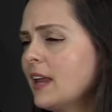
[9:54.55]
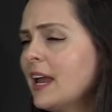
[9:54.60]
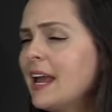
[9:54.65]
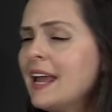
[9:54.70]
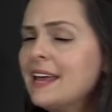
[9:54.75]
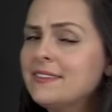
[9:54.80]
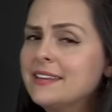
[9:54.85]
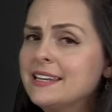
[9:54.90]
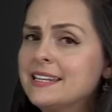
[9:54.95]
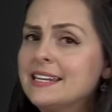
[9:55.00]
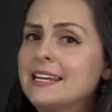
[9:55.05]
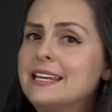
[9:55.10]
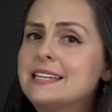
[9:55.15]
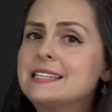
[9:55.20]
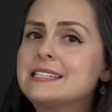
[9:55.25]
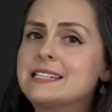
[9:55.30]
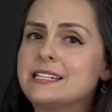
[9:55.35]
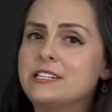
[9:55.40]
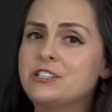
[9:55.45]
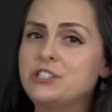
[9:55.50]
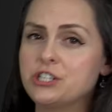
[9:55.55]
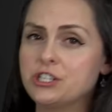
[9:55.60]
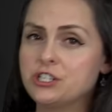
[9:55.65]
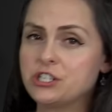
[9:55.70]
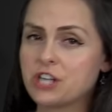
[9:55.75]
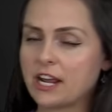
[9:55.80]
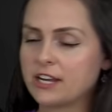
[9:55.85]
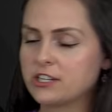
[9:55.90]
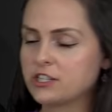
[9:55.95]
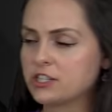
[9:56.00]
And then
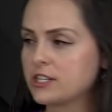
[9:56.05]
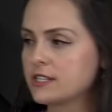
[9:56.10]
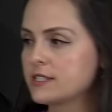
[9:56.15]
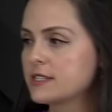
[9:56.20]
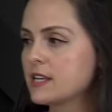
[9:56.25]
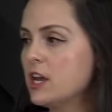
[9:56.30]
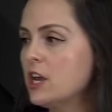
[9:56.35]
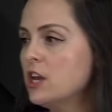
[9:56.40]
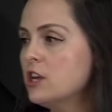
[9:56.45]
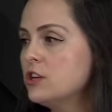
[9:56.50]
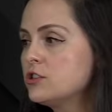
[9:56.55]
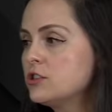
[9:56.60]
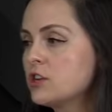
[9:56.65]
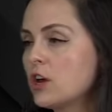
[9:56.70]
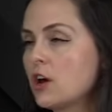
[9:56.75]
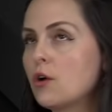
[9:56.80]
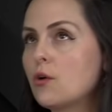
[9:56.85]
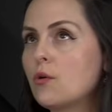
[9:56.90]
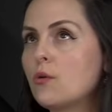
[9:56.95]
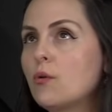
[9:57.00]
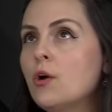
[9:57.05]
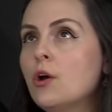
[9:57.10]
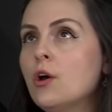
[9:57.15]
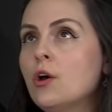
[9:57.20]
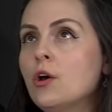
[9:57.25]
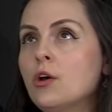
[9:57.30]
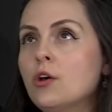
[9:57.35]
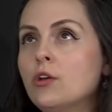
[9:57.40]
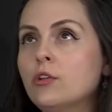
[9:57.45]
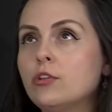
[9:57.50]
ECG changes. So
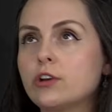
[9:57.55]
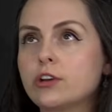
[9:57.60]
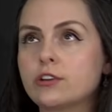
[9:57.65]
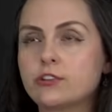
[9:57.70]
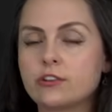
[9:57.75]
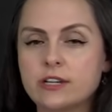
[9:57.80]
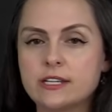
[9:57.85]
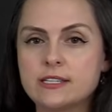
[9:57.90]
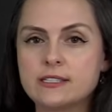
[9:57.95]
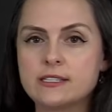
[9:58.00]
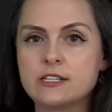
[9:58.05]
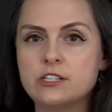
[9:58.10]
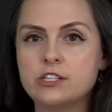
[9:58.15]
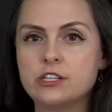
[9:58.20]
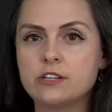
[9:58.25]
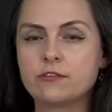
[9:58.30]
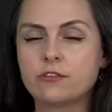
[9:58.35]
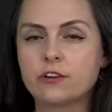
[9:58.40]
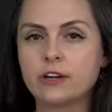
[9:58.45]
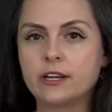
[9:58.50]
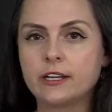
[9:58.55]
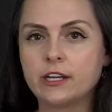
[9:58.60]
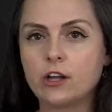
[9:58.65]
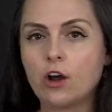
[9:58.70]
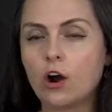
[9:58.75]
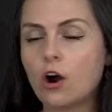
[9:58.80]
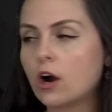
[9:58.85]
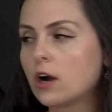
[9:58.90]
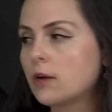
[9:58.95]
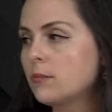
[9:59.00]
look at their ECG for any
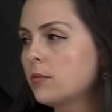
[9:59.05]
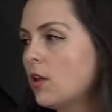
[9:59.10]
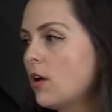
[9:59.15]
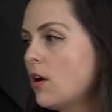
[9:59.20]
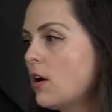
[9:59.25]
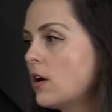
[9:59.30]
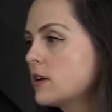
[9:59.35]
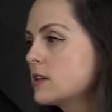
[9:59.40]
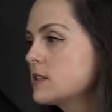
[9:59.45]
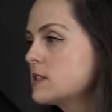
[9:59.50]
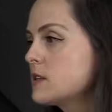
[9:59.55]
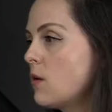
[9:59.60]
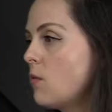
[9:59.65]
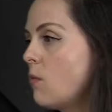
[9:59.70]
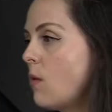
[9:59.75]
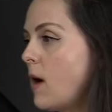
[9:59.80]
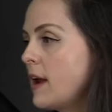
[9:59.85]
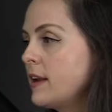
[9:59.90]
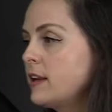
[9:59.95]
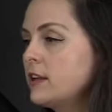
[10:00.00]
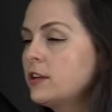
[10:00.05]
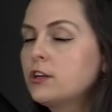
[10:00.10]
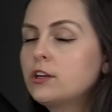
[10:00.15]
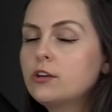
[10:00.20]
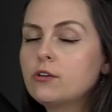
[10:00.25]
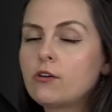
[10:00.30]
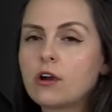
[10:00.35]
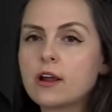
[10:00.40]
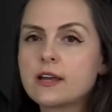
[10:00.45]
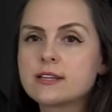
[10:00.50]
heart blocks, a widening
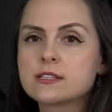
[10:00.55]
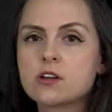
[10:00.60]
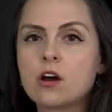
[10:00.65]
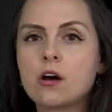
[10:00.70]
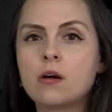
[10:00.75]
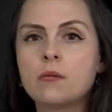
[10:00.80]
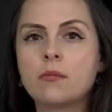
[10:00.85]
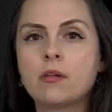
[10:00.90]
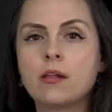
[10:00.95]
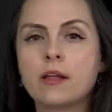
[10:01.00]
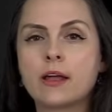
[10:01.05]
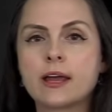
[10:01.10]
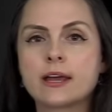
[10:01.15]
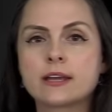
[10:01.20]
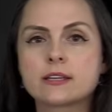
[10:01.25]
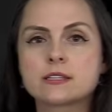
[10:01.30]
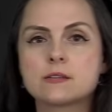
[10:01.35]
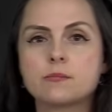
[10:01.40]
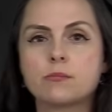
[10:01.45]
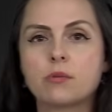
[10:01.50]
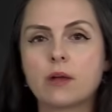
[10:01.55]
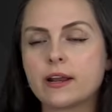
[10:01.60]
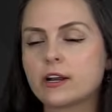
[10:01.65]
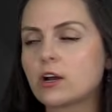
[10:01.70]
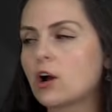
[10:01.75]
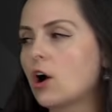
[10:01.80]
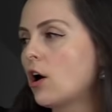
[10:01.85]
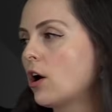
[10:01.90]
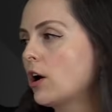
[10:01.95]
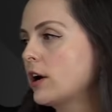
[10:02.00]
QRS complex,
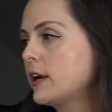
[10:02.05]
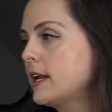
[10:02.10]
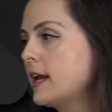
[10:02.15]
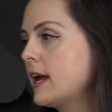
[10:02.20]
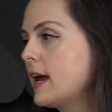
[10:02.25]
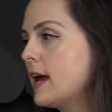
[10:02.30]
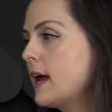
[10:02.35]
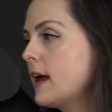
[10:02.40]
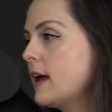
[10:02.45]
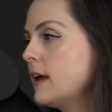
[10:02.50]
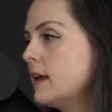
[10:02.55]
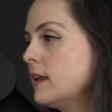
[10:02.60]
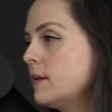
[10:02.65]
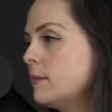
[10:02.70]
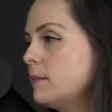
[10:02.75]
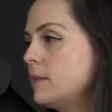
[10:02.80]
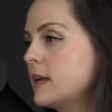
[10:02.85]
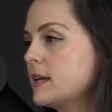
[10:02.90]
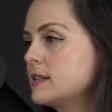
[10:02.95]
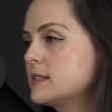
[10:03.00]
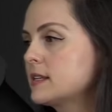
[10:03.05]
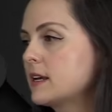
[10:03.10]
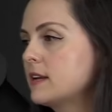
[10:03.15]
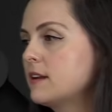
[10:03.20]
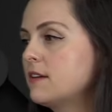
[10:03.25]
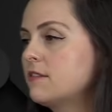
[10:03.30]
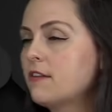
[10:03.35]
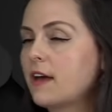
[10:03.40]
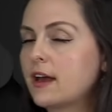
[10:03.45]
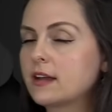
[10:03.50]
bradycardia, because it
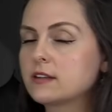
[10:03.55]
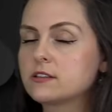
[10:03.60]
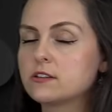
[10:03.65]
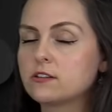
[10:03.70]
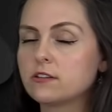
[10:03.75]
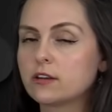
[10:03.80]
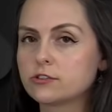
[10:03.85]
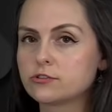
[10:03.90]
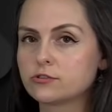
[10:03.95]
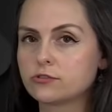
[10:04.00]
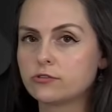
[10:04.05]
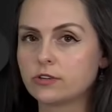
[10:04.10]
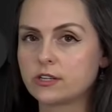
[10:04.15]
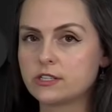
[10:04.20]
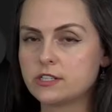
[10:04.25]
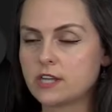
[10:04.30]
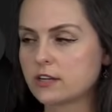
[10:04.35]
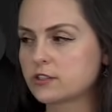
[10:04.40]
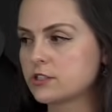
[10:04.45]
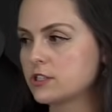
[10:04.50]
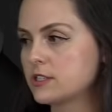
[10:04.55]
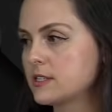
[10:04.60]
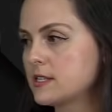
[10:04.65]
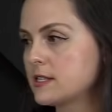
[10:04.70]
can affect the electrical conduction